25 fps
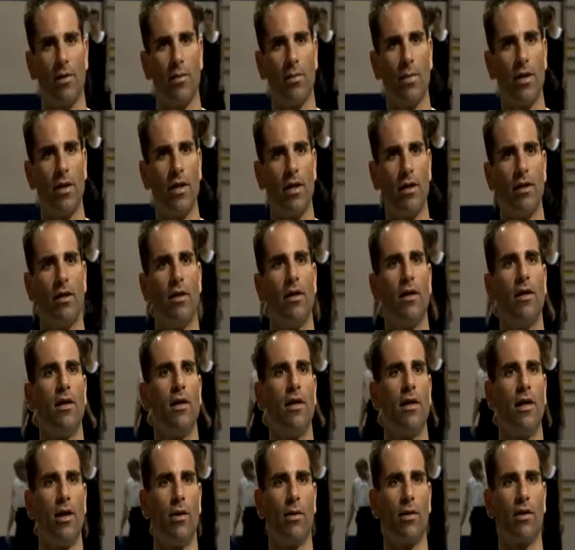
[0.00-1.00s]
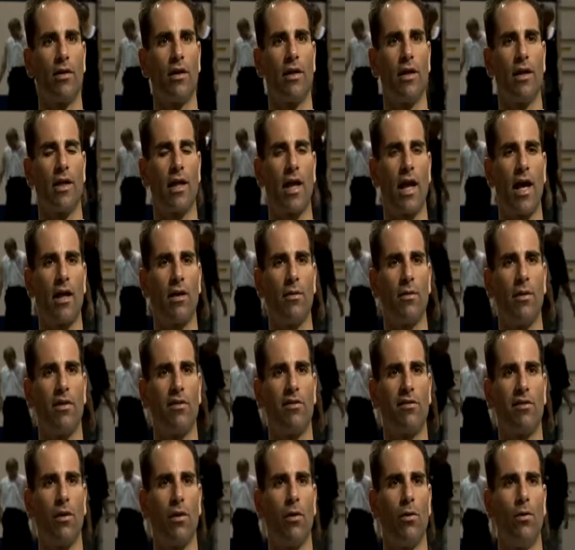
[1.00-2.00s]
him to be here at the Academy.
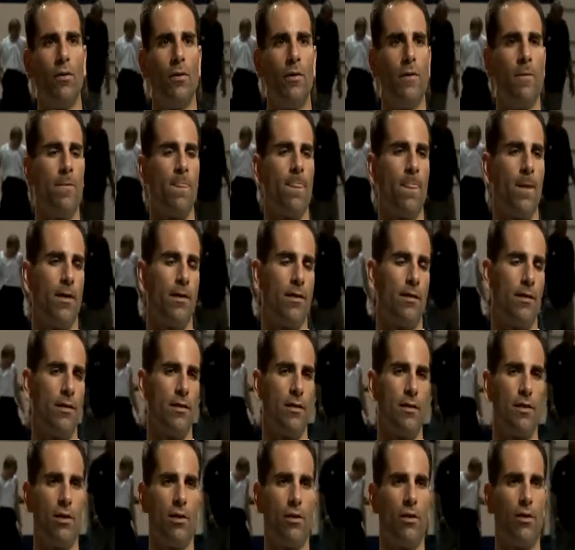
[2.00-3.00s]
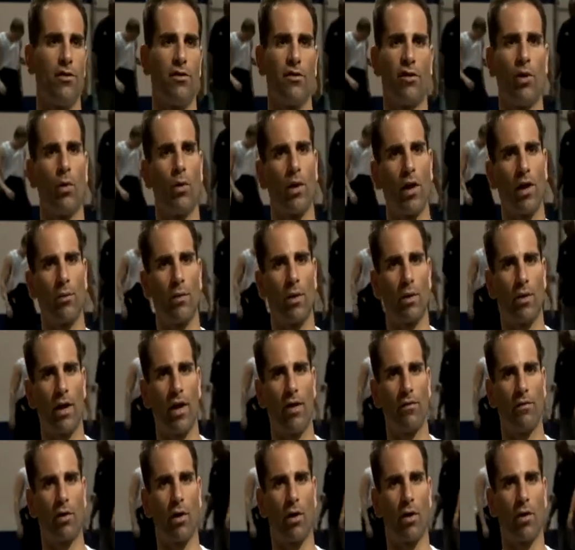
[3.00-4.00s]
So, there's no one I'd rather
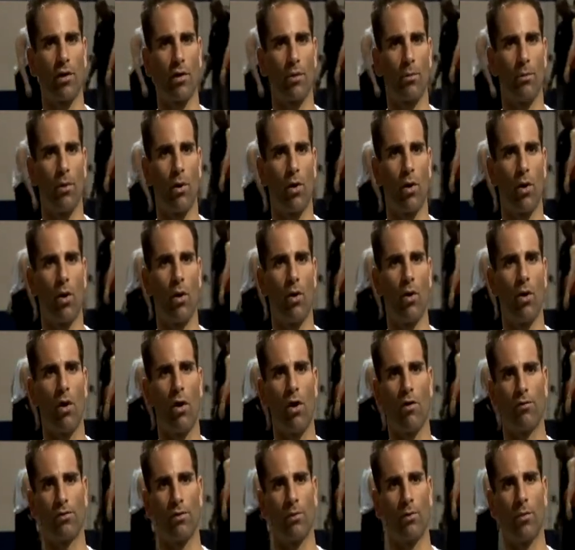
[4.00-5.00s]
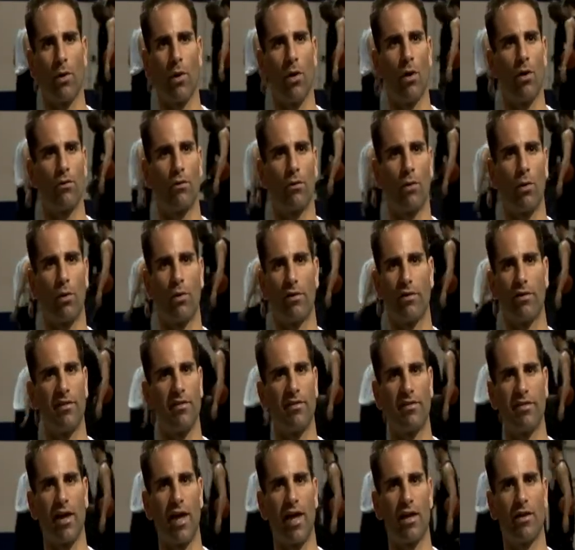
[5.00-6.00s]
have guarding the ball. Off the ball, of course,
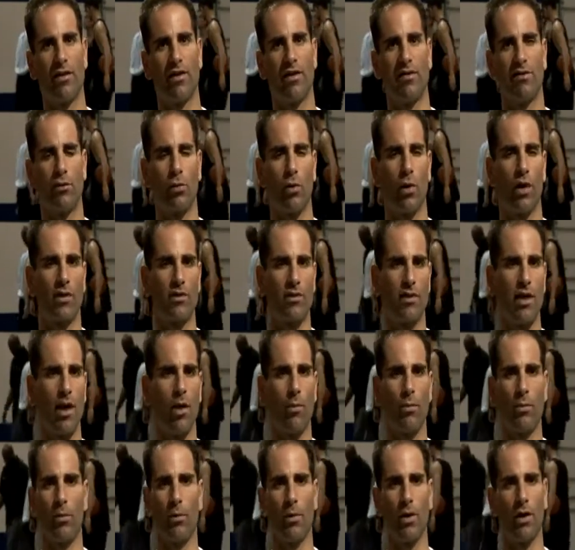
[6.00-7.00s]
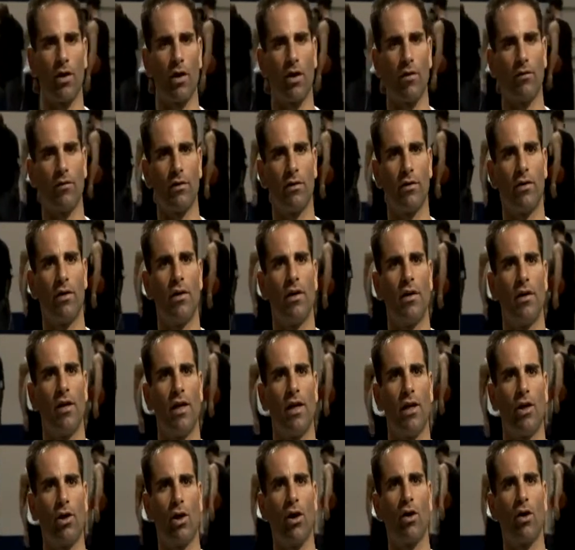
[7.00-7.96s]
he's solid. He's quick to help and recover. He